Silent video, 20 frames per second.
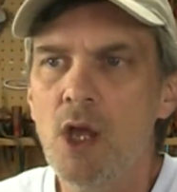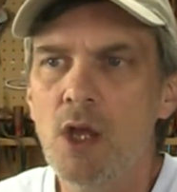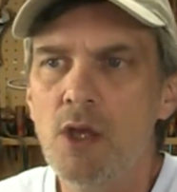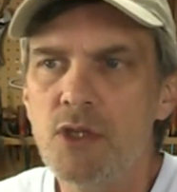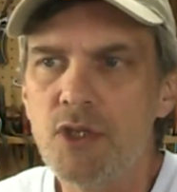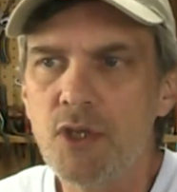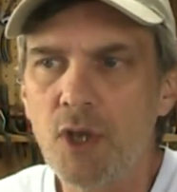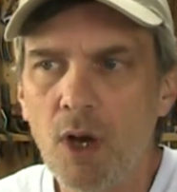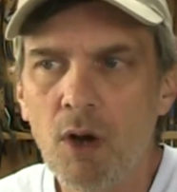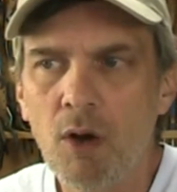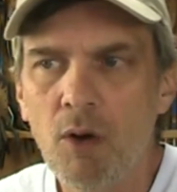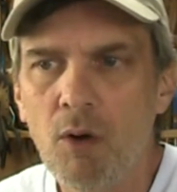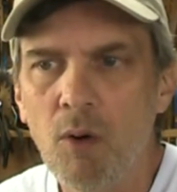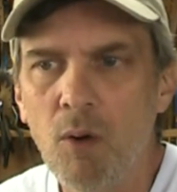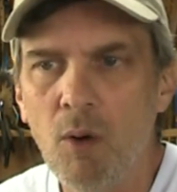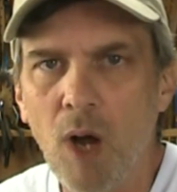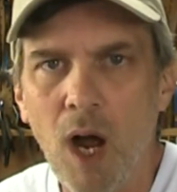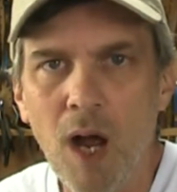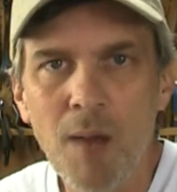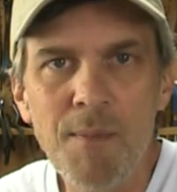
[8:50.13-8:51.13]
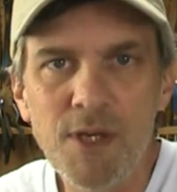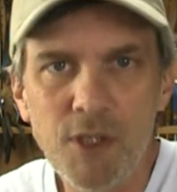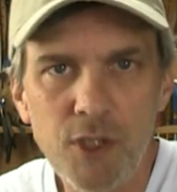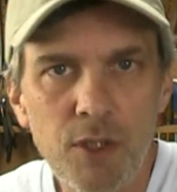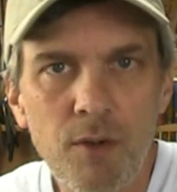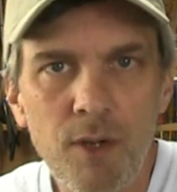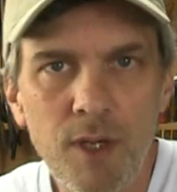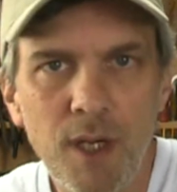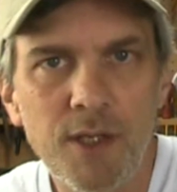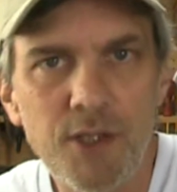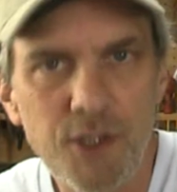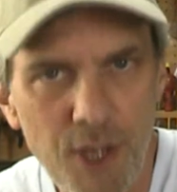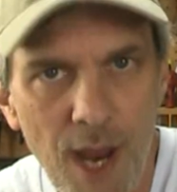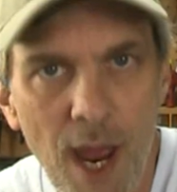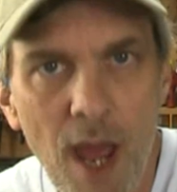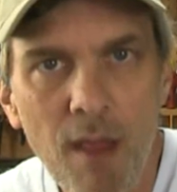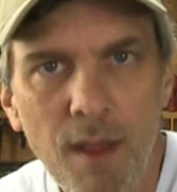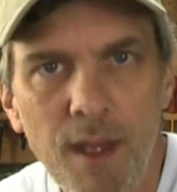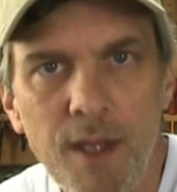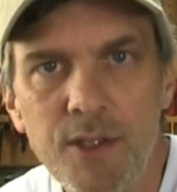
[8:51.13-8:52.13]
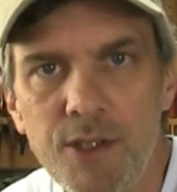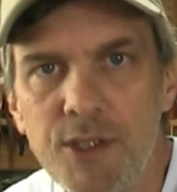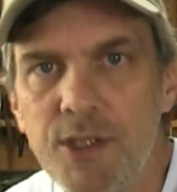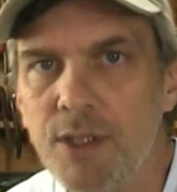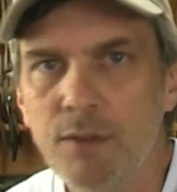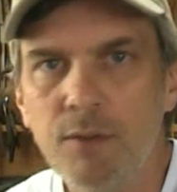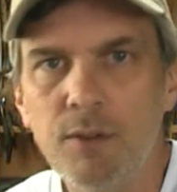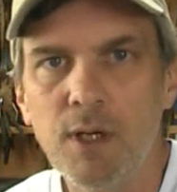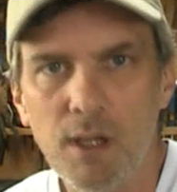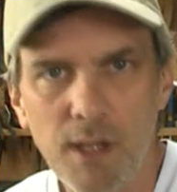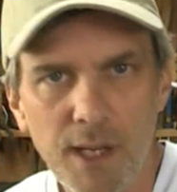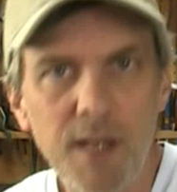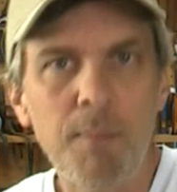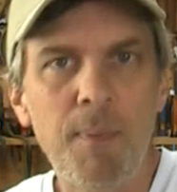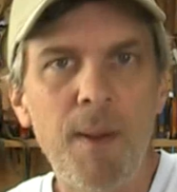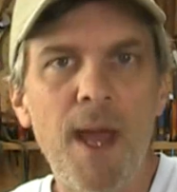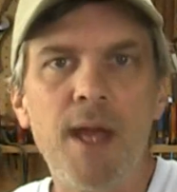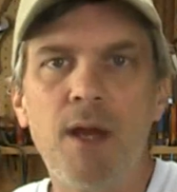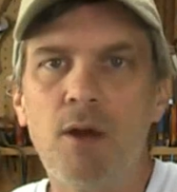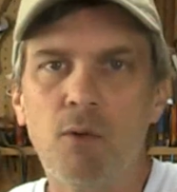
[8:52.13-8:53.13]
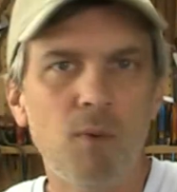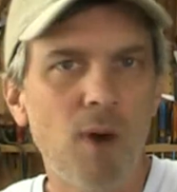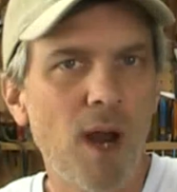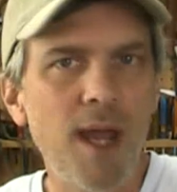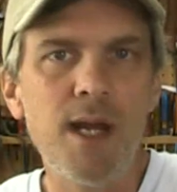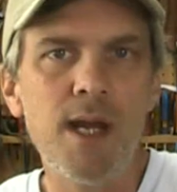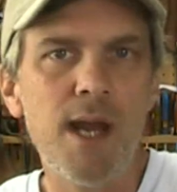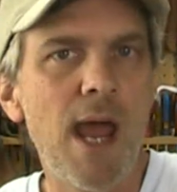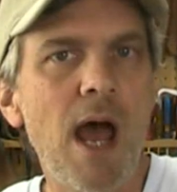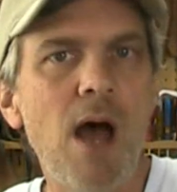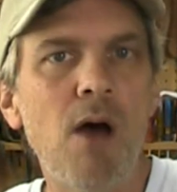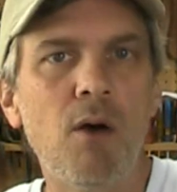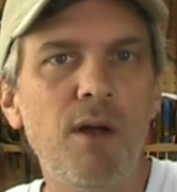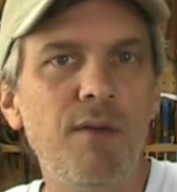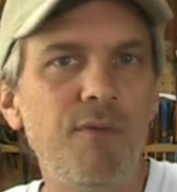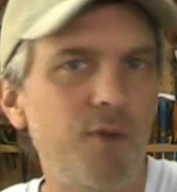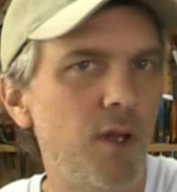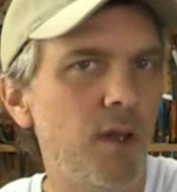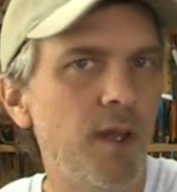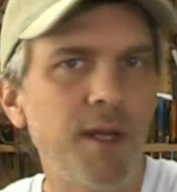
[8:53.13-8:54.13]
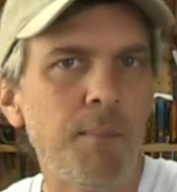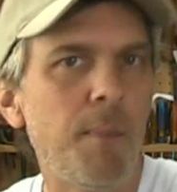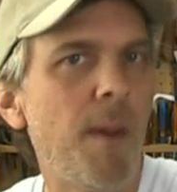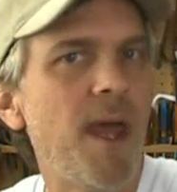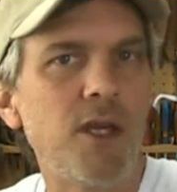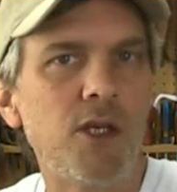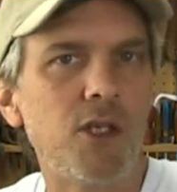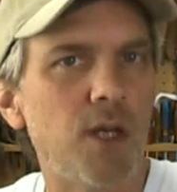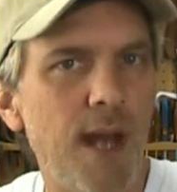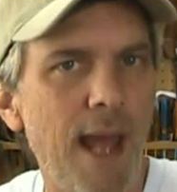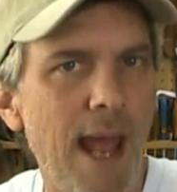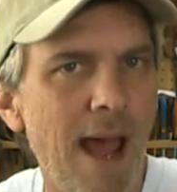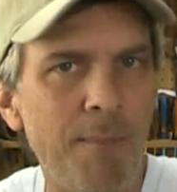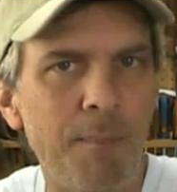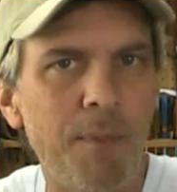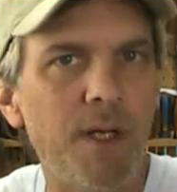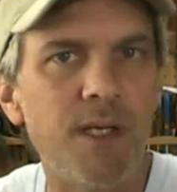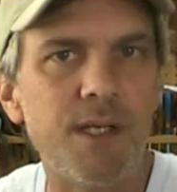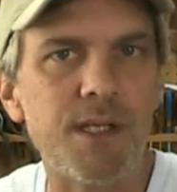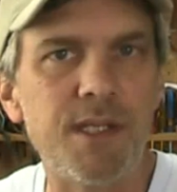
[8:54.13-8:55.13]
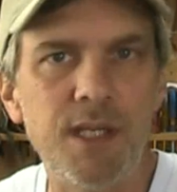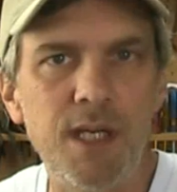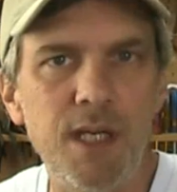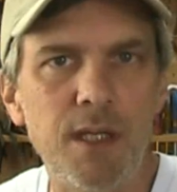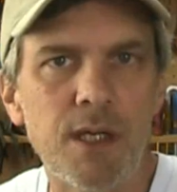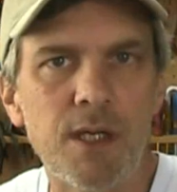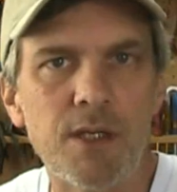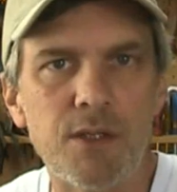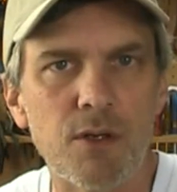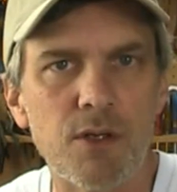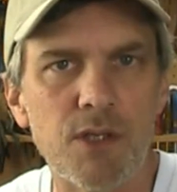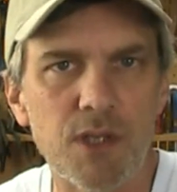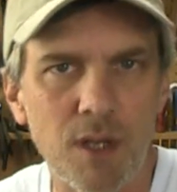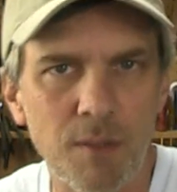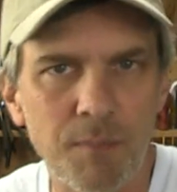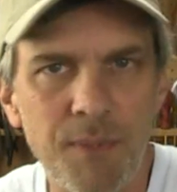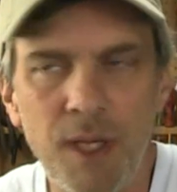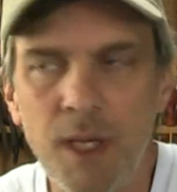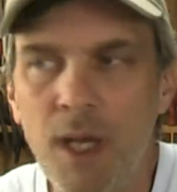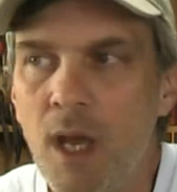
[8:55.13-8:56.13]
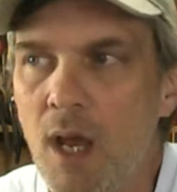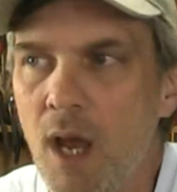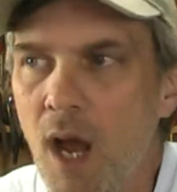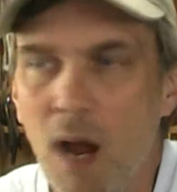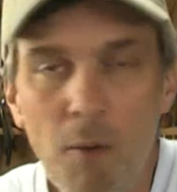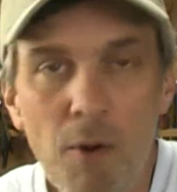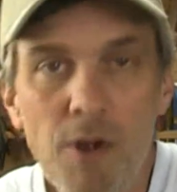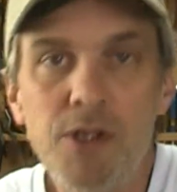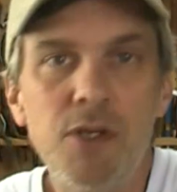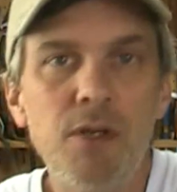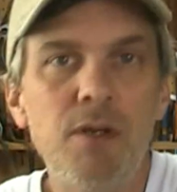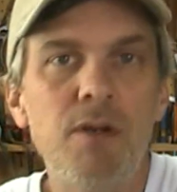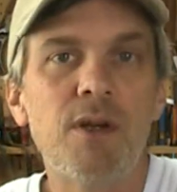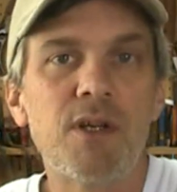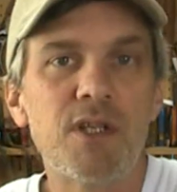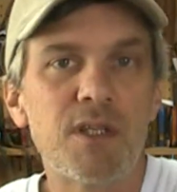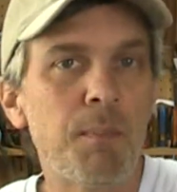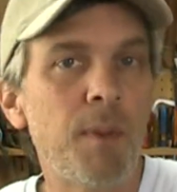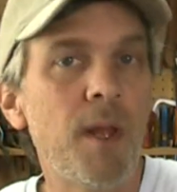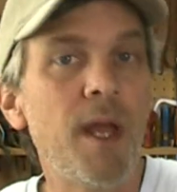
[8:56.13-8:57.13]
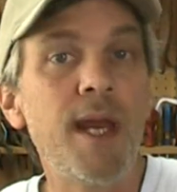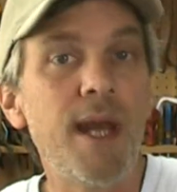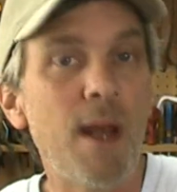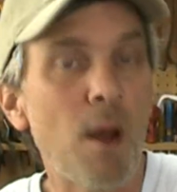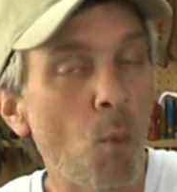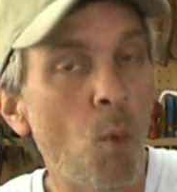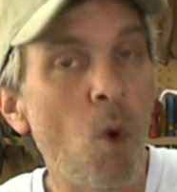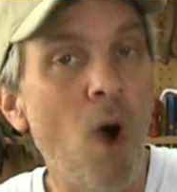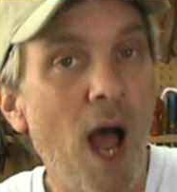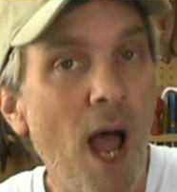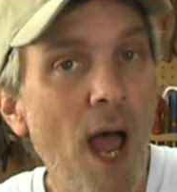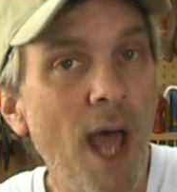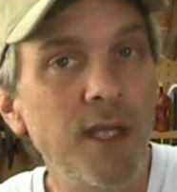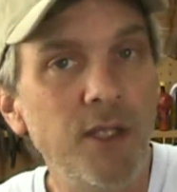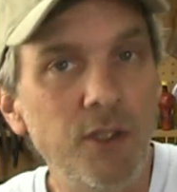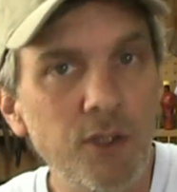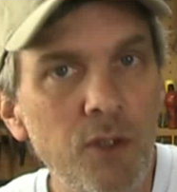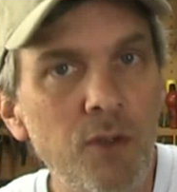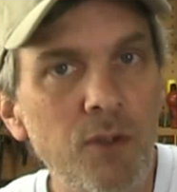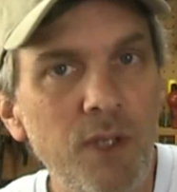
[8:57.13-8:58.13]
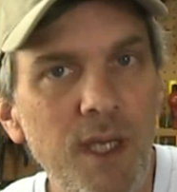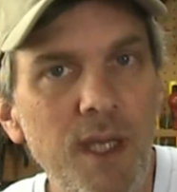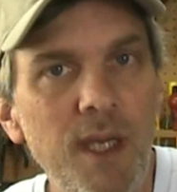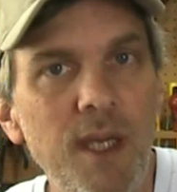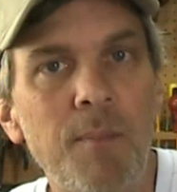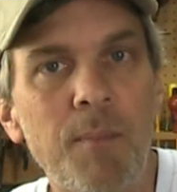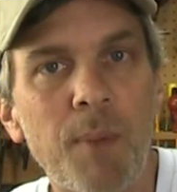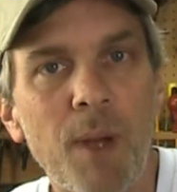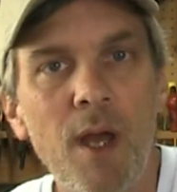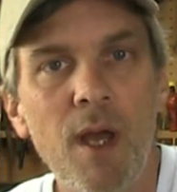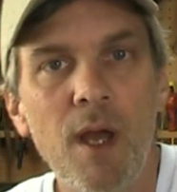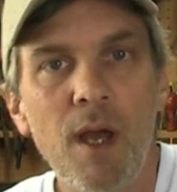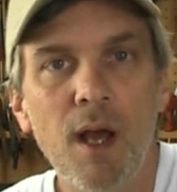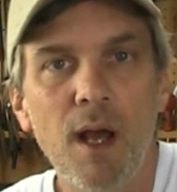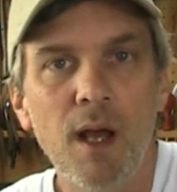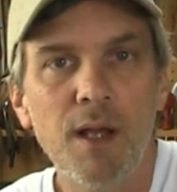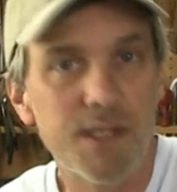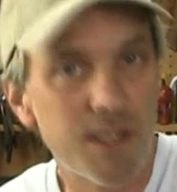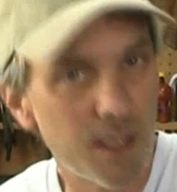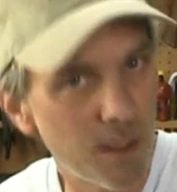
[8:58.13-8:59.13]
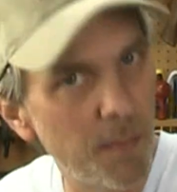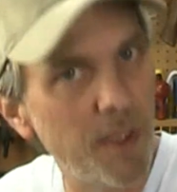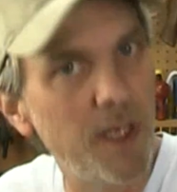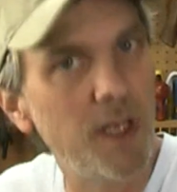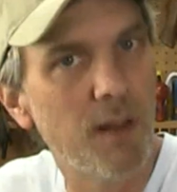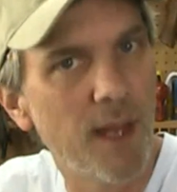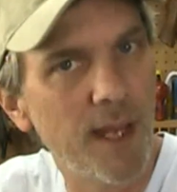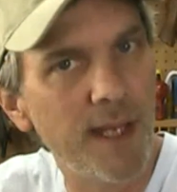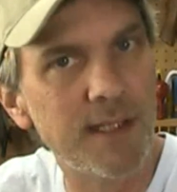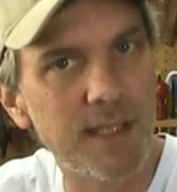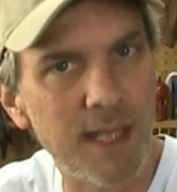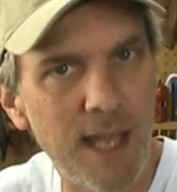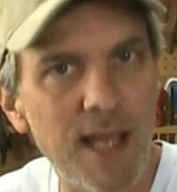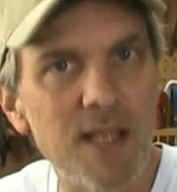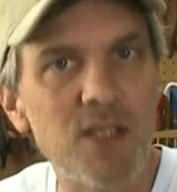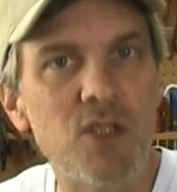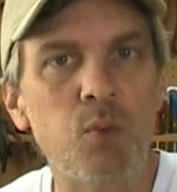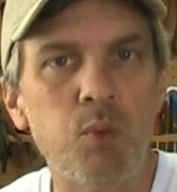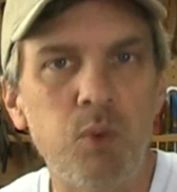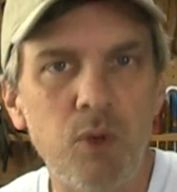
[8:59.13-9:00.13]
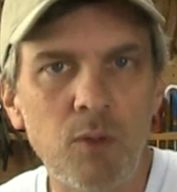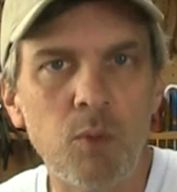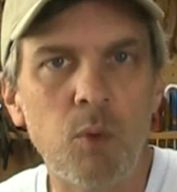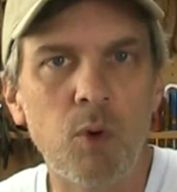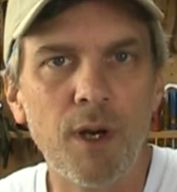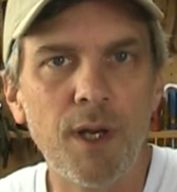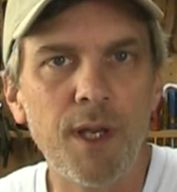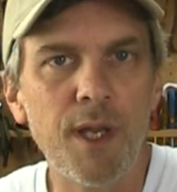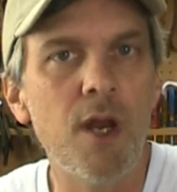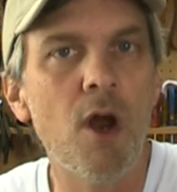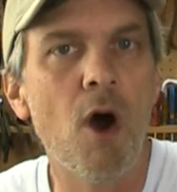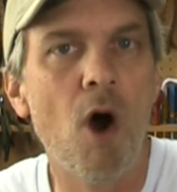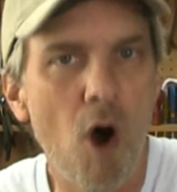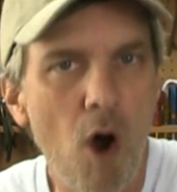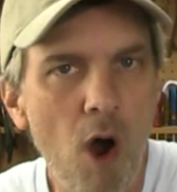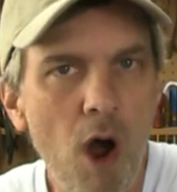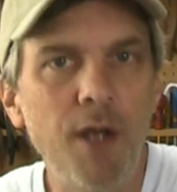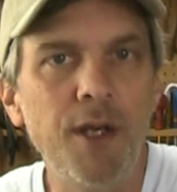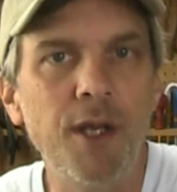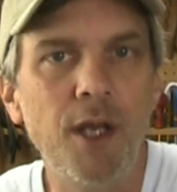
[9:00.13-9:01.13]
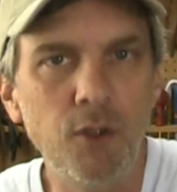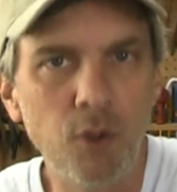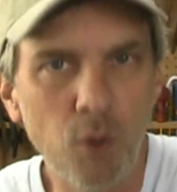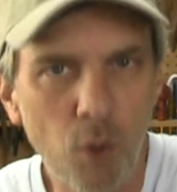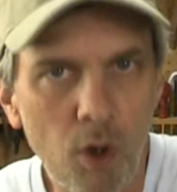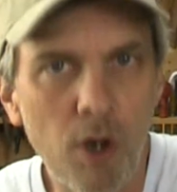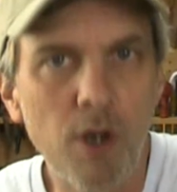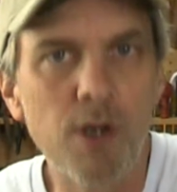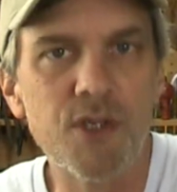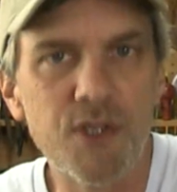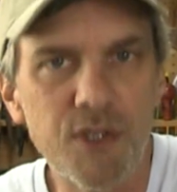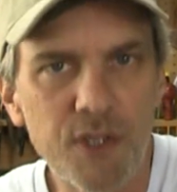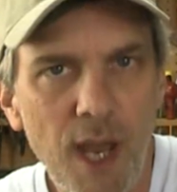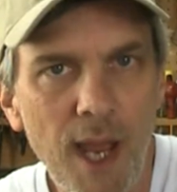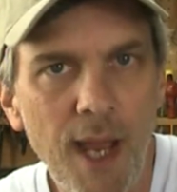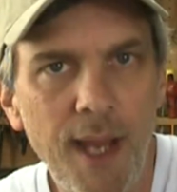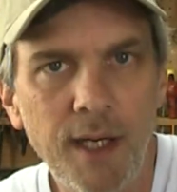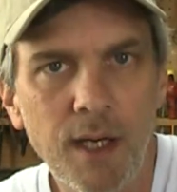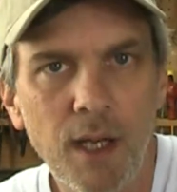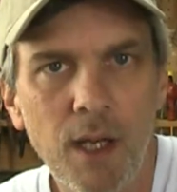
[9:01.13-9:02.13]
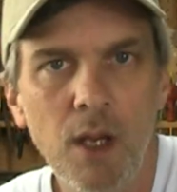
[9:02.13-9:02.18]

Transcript: So I'm issuing a challenge to ClickBank right now. If ClickBank should happen to see this or something, I want you to explain why you keep somebody like Ted's Woodworking on your site.